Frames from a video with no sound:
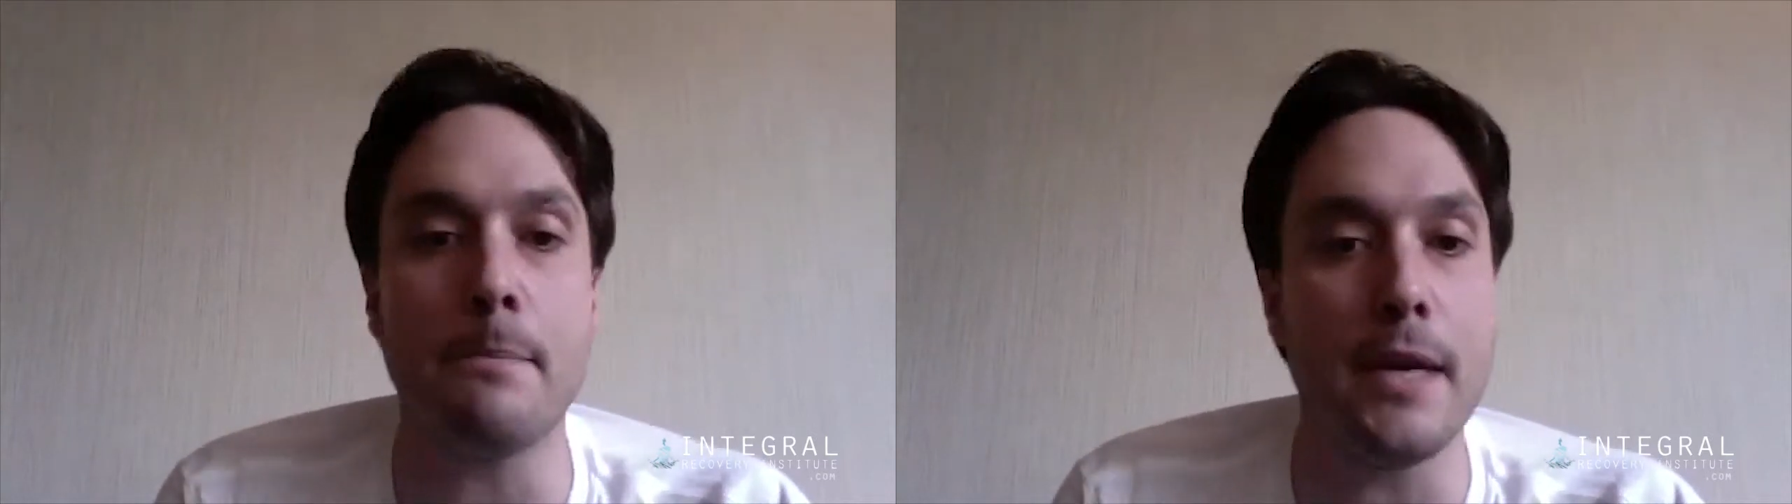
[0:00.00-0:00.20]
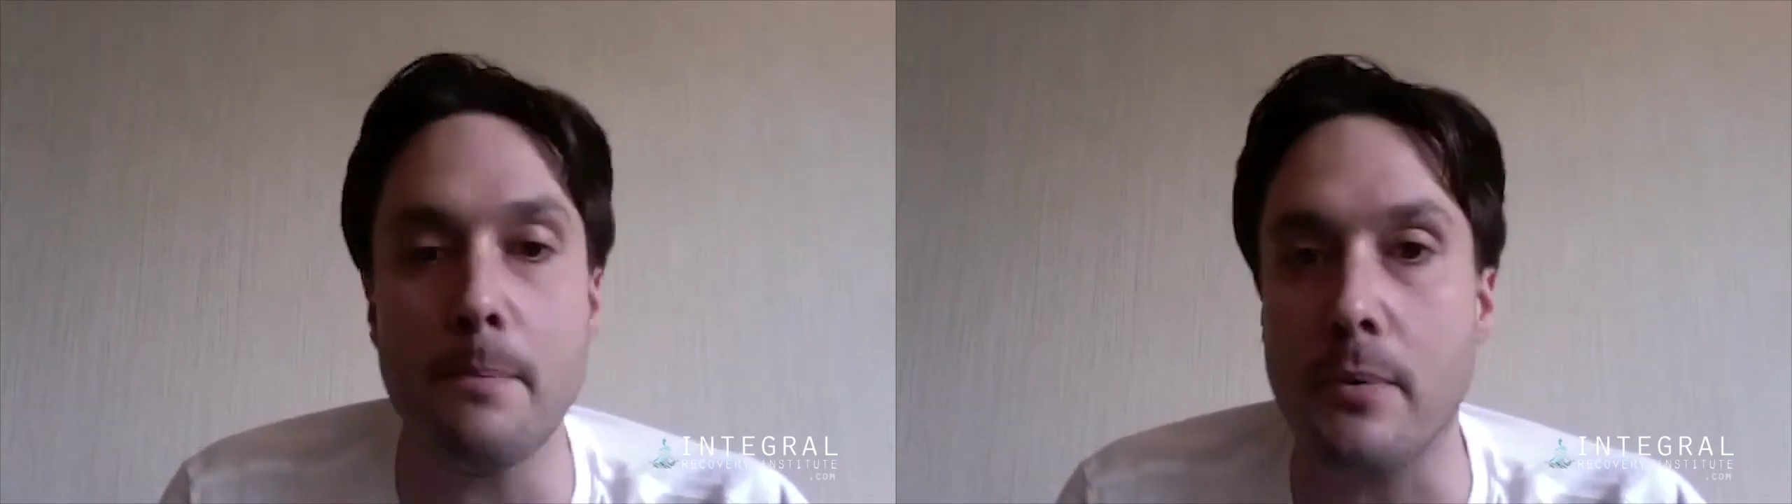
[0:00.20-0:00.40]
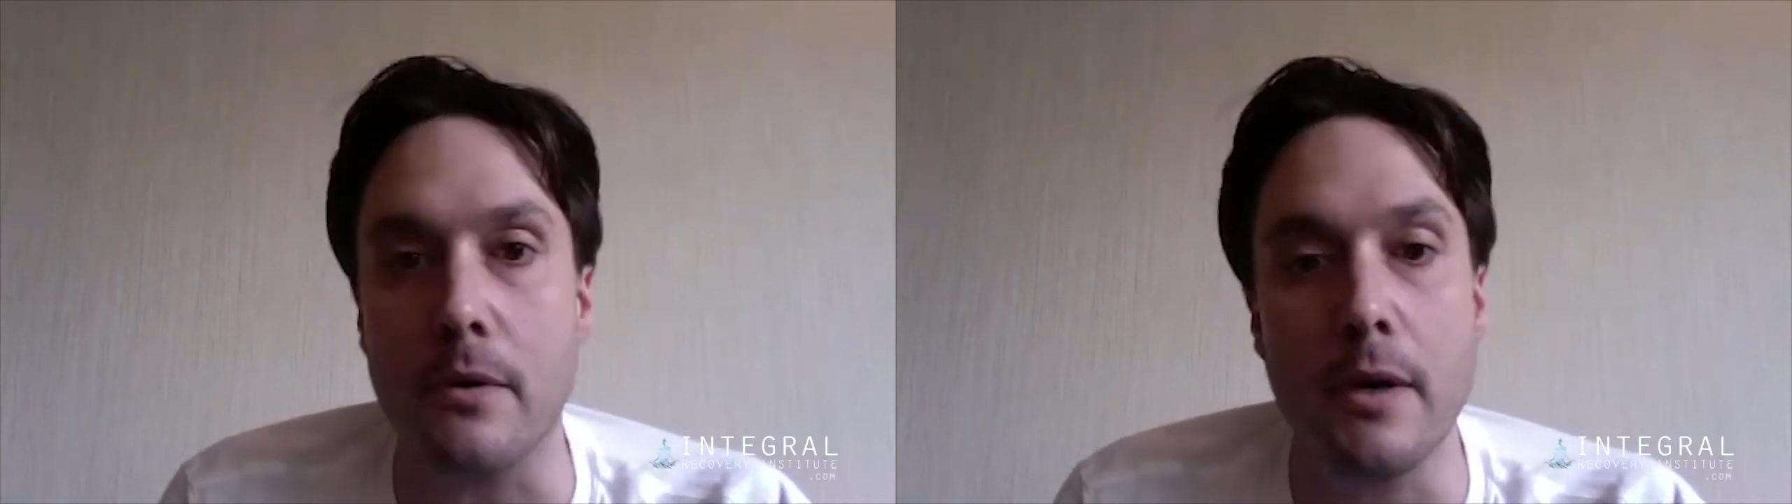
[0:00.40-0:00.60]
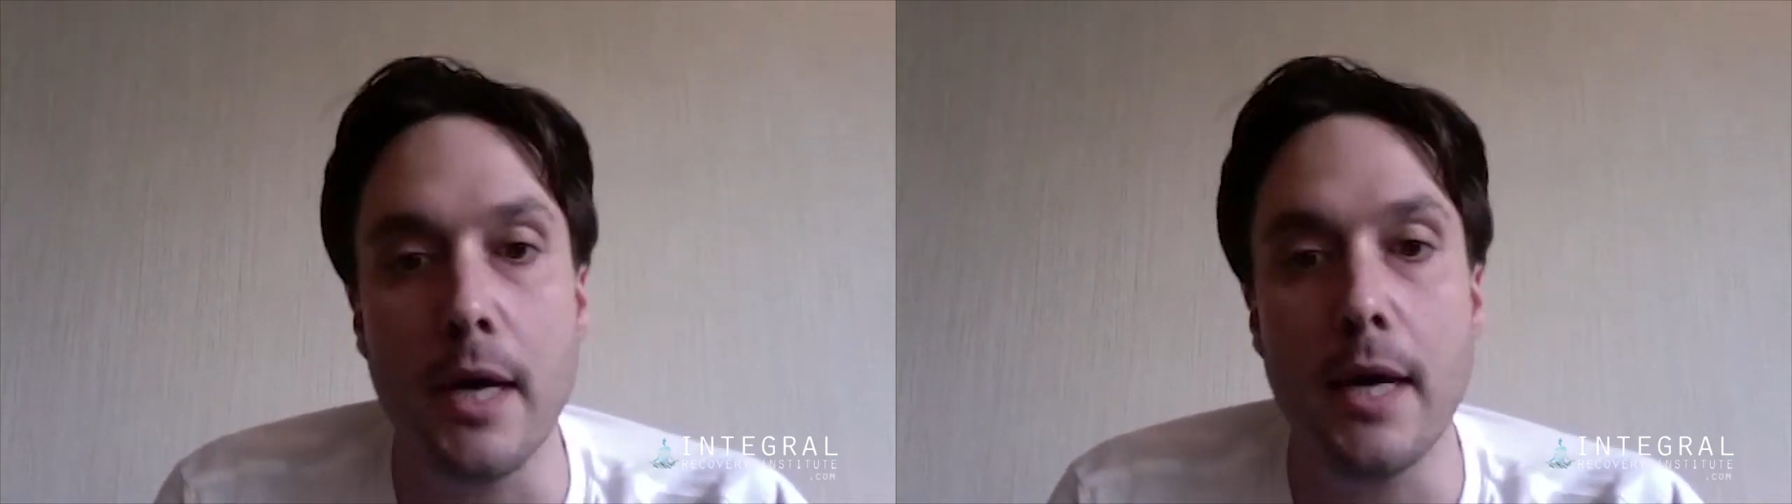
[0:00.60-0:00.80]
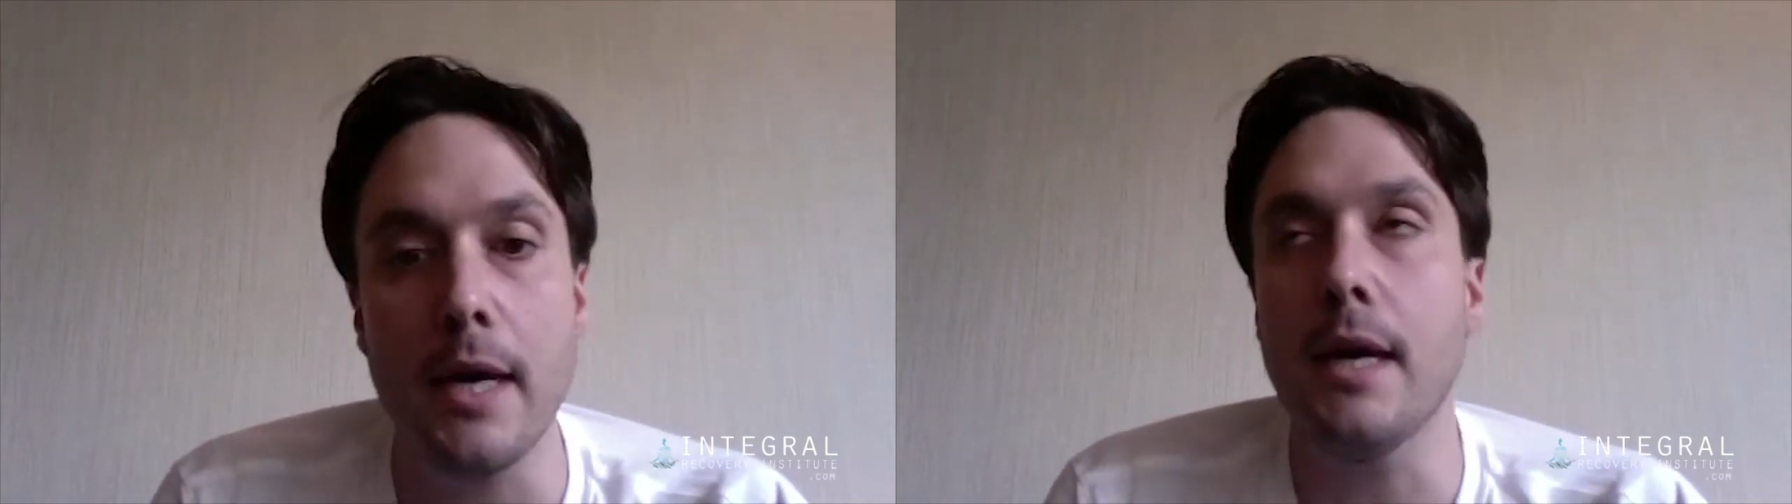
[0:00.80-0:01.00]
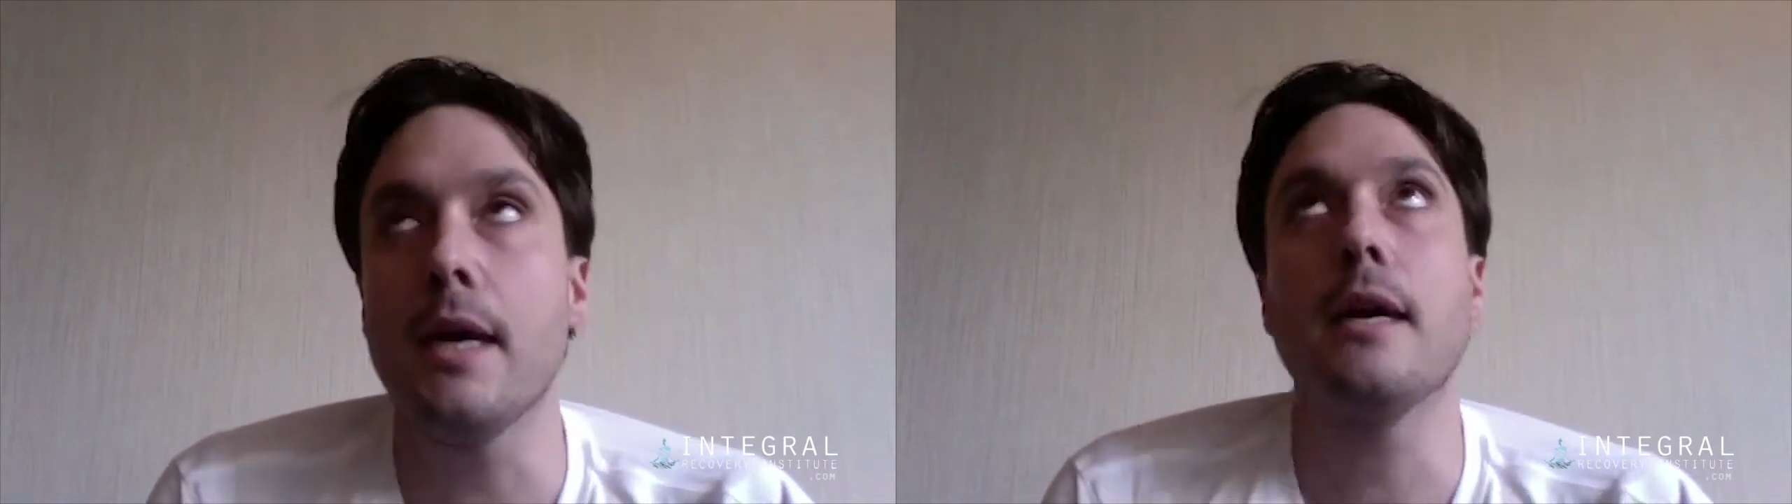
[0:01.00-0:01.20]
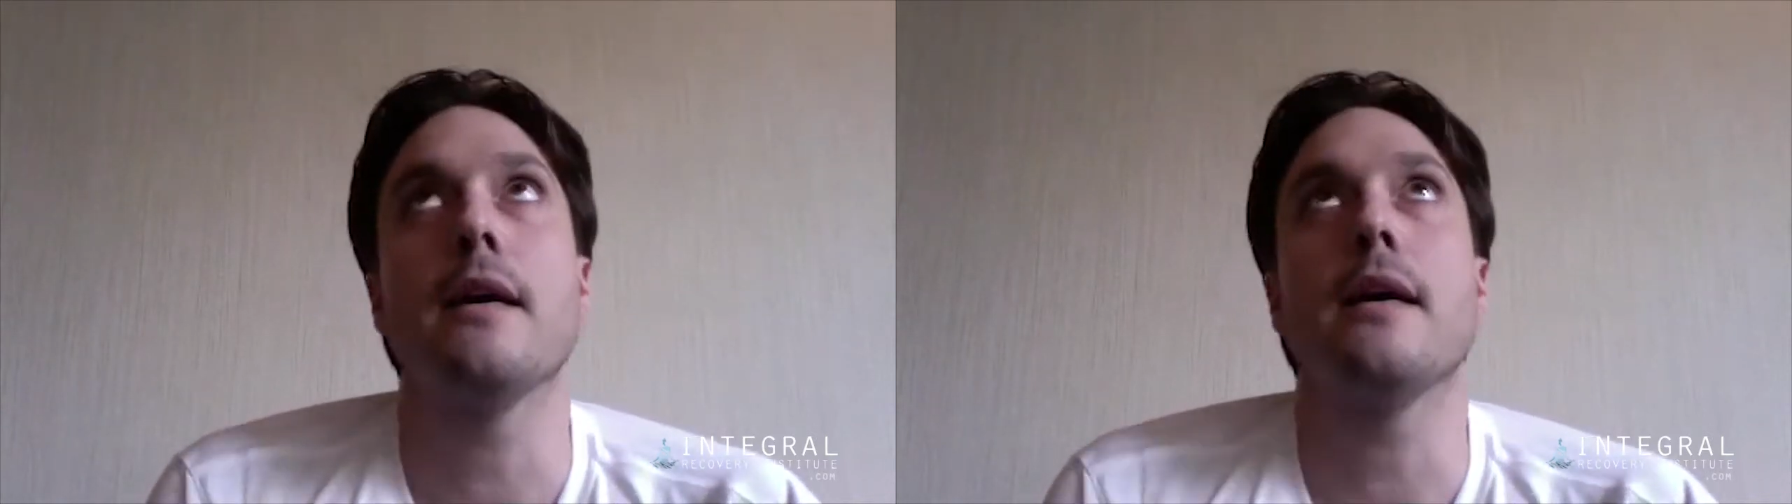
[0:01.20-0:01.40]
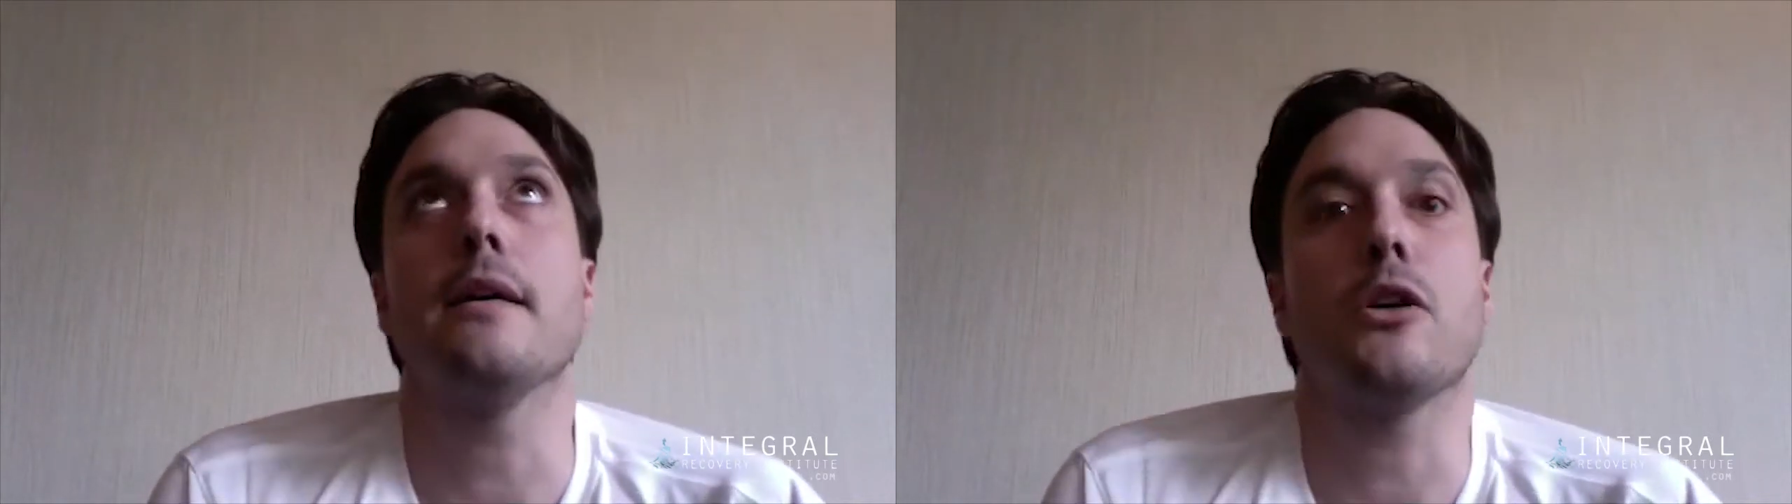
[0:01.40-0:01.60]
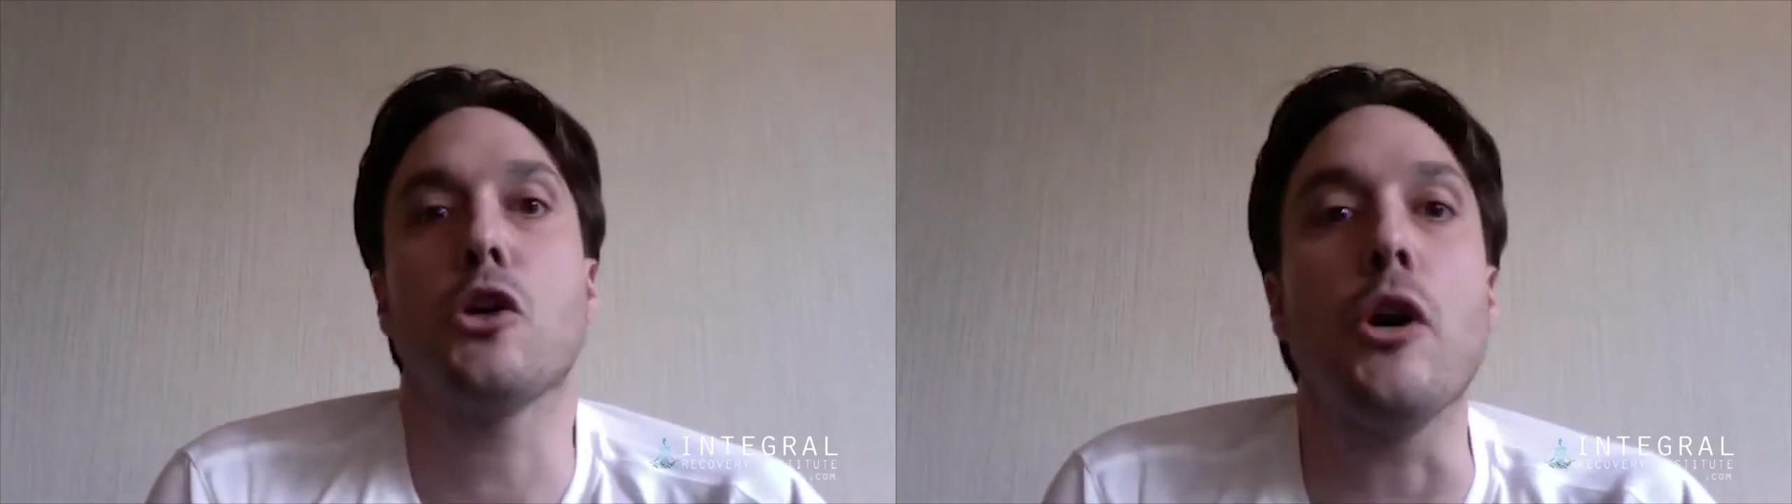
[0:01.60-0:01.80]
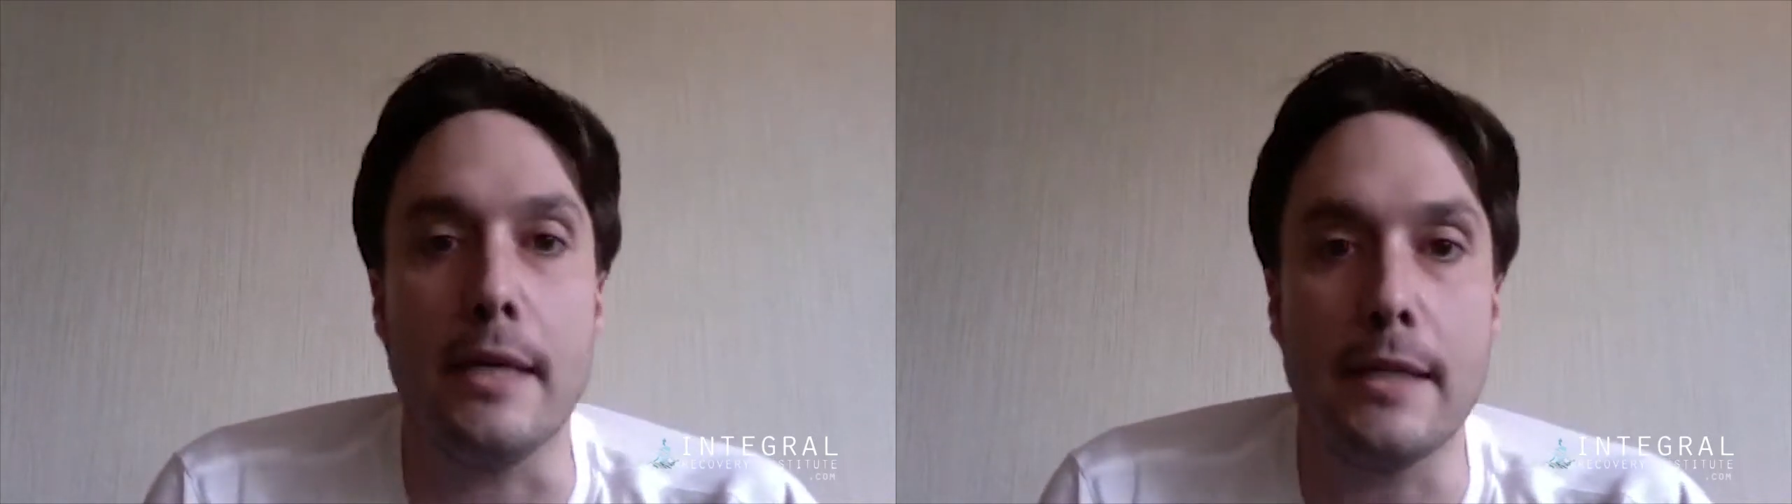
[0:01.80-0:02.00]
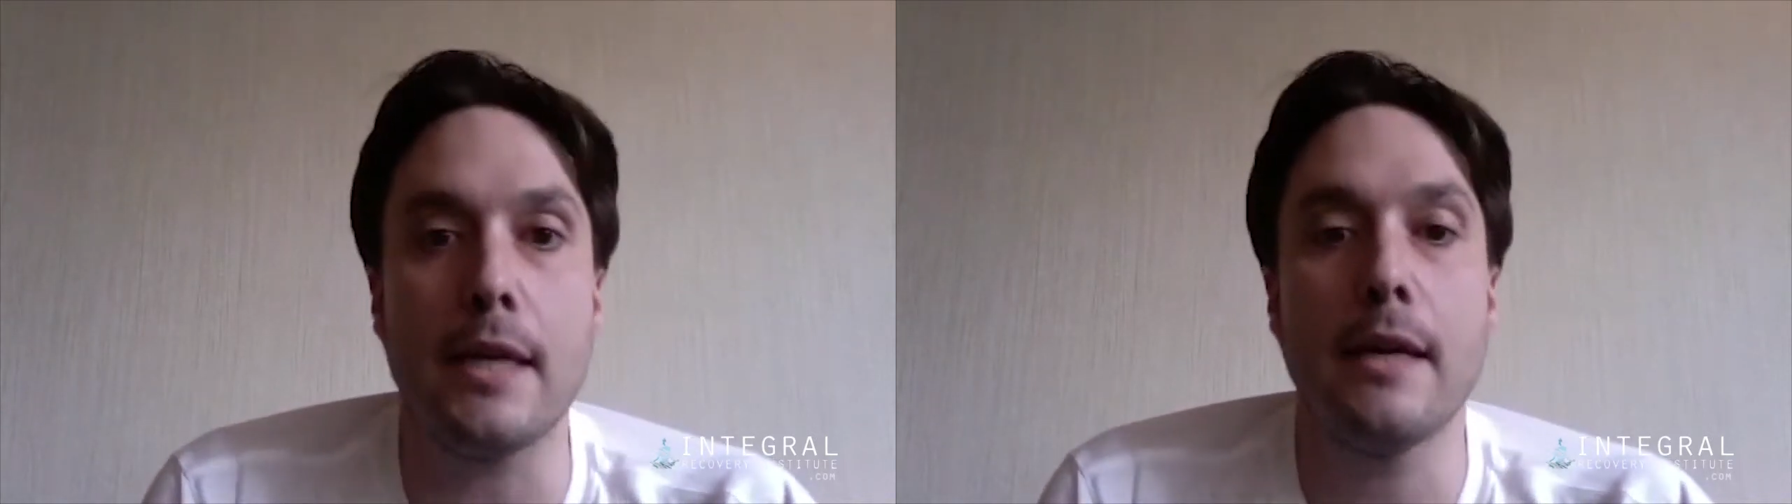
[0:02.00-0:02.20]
people couldn't?